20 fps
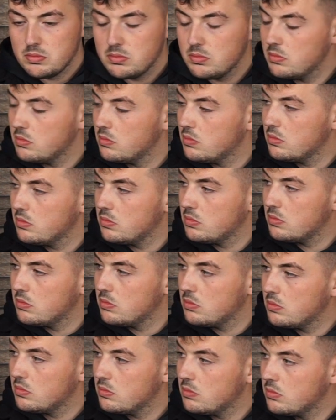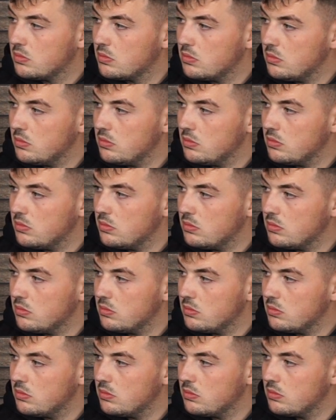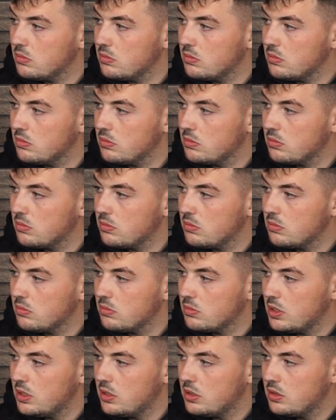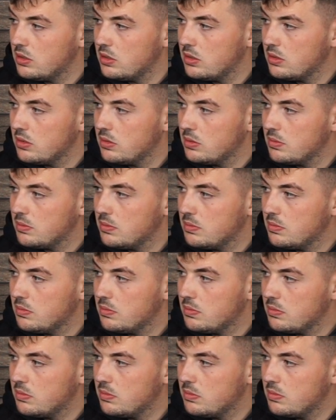The person shown says nothing.